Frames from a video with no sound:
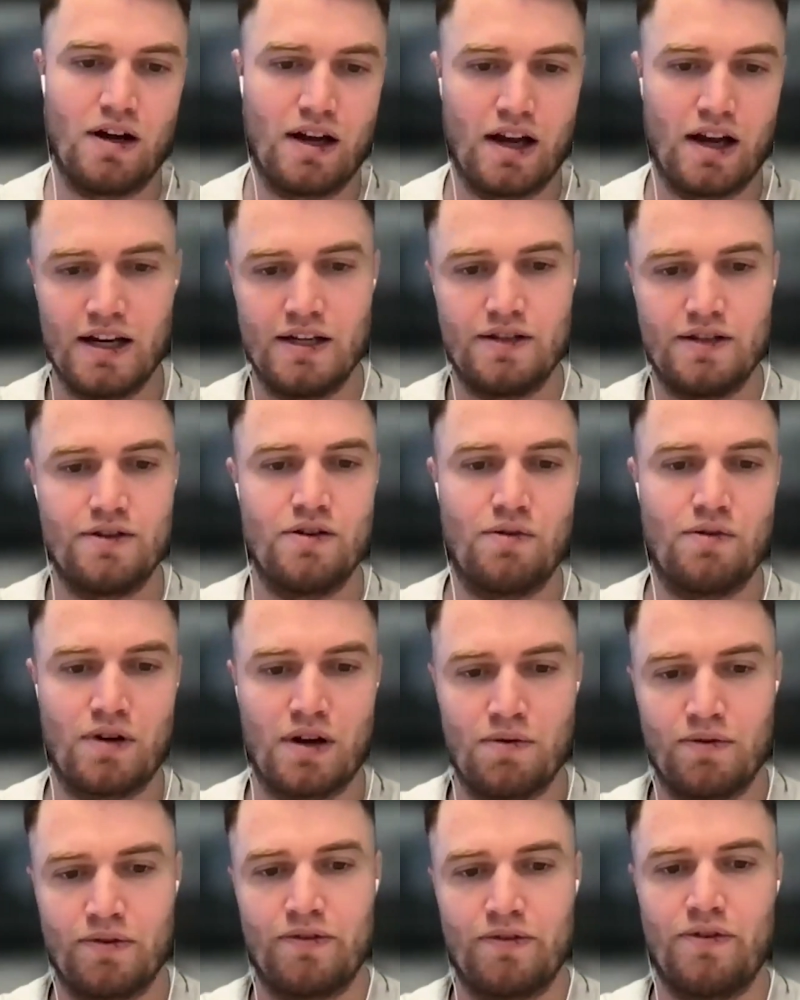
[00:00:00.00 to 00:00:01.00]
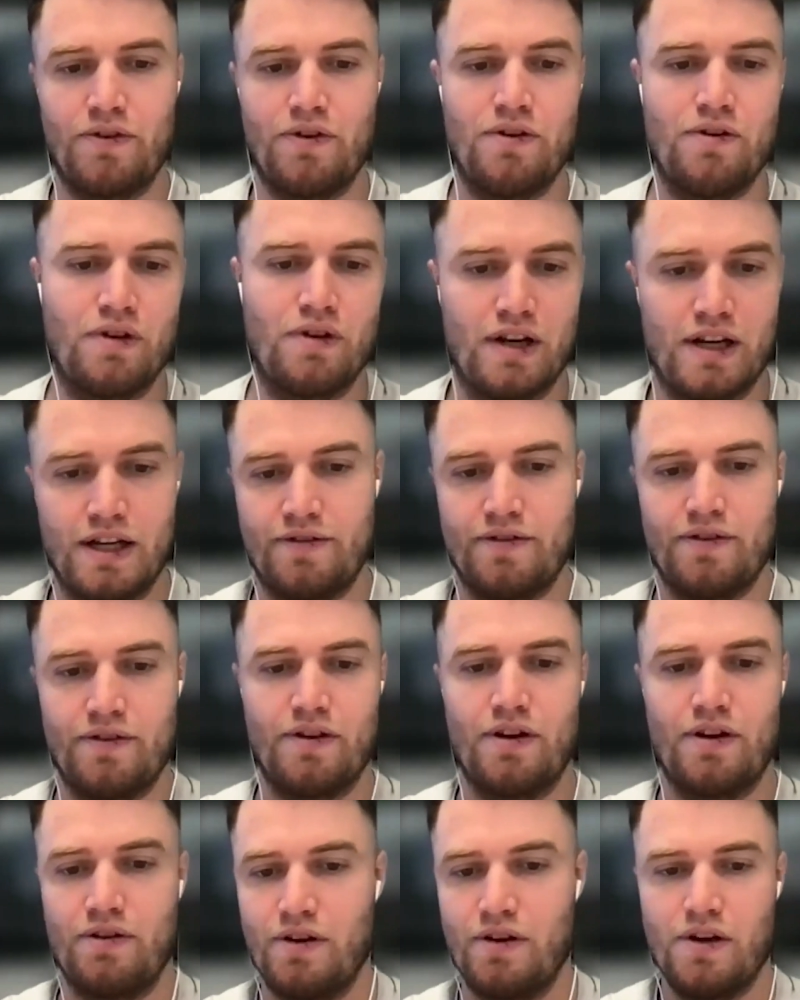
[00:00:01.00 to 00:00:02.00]
I need to know what I want to do. I need to
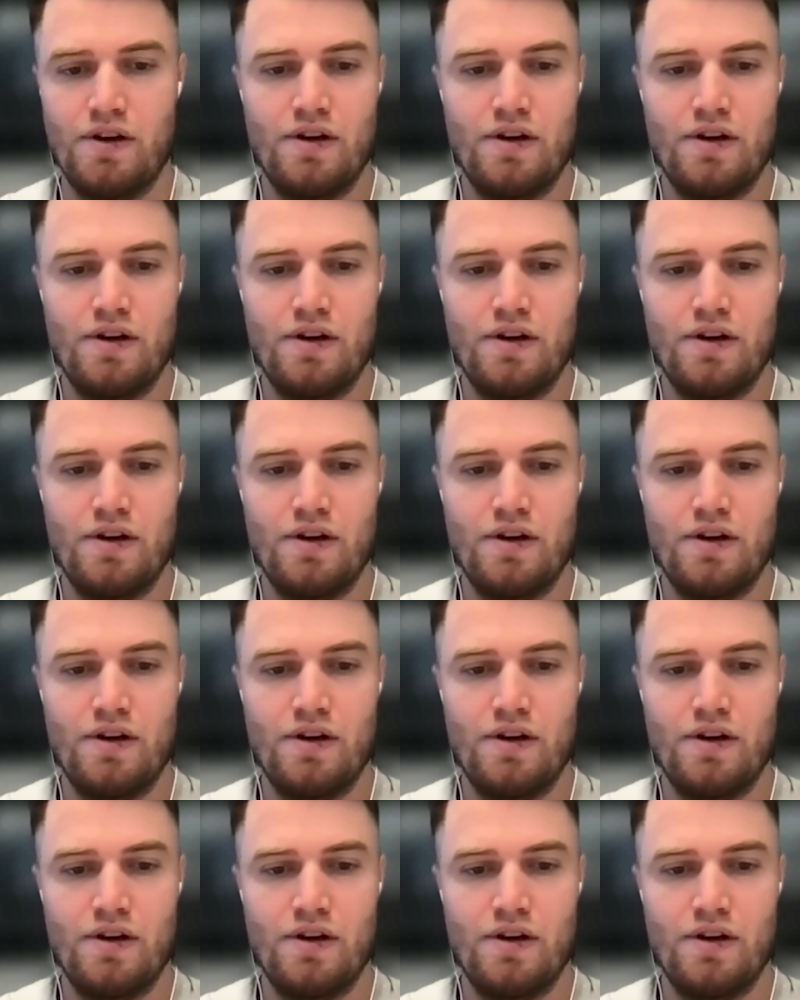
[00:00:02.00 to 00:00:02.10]
know,